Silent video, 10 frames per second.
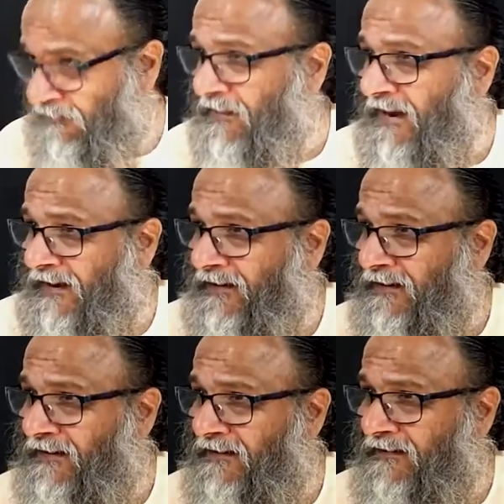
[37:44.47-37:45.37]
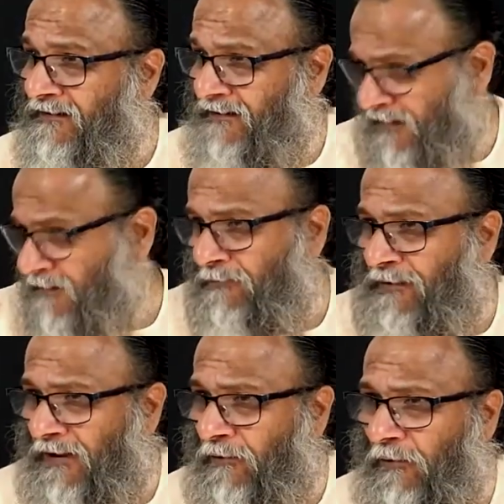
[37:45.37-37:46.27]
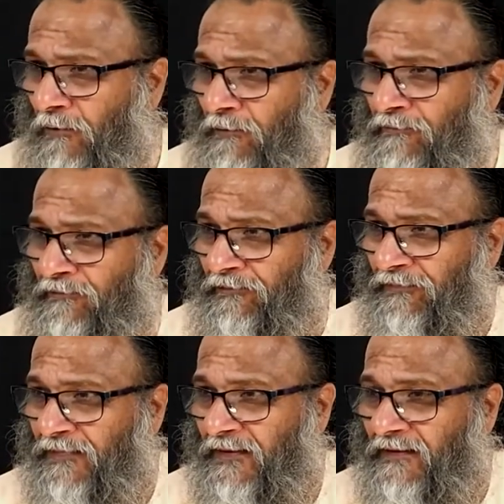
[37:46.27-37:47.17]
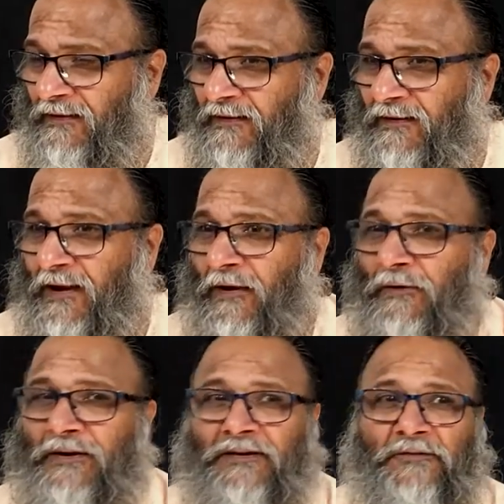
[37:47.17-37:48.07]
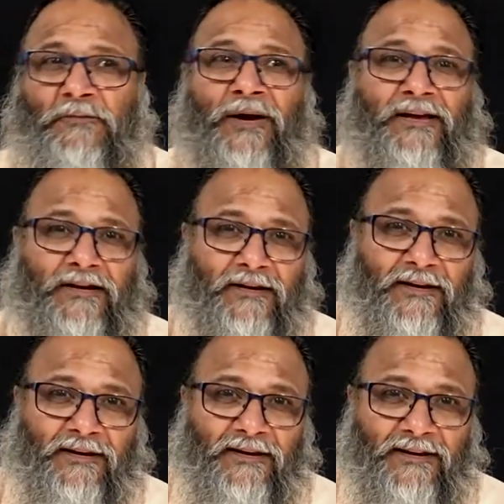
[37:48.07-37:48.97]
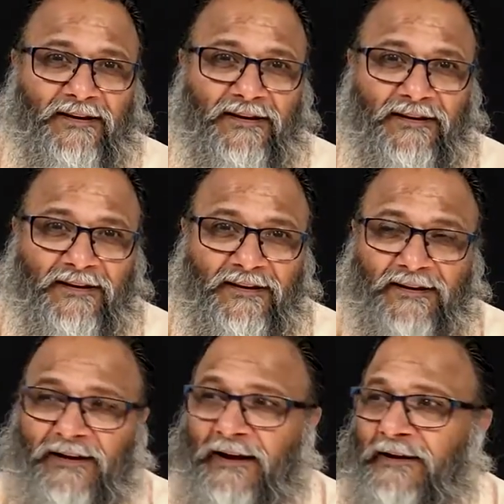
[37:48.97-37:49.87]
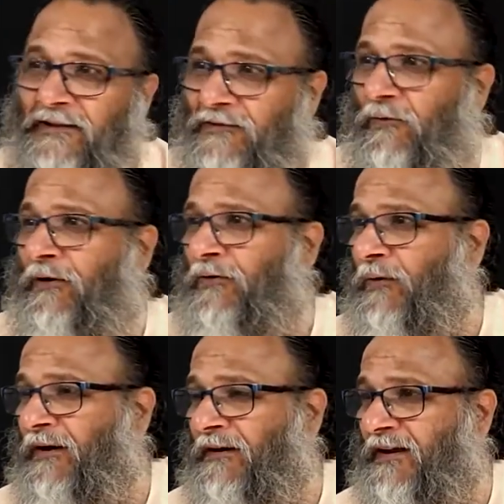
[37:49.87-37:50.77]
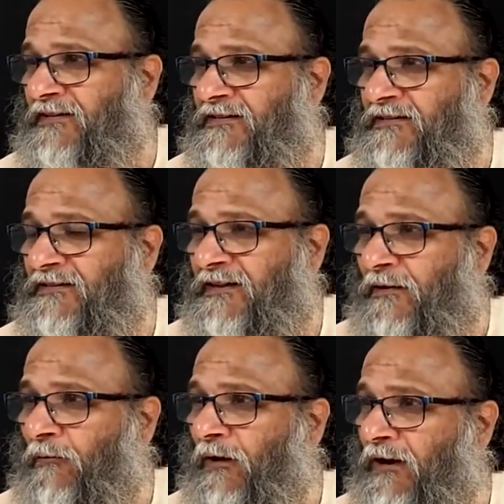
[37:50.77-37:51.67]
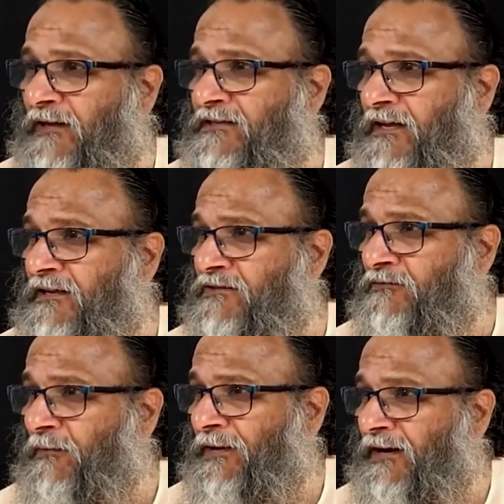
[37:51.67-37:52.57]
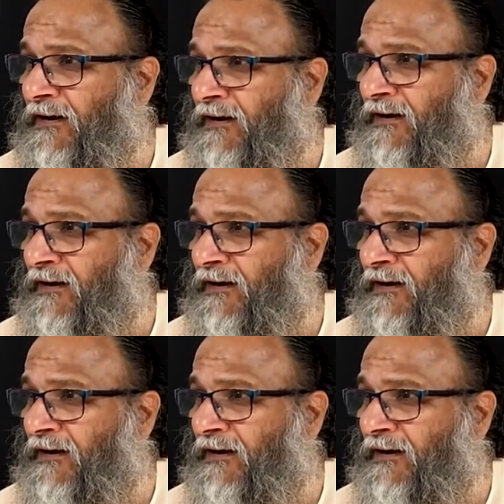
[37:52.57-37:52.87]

on the hand. let me go. Now it is viral. And he's going to address violence against women.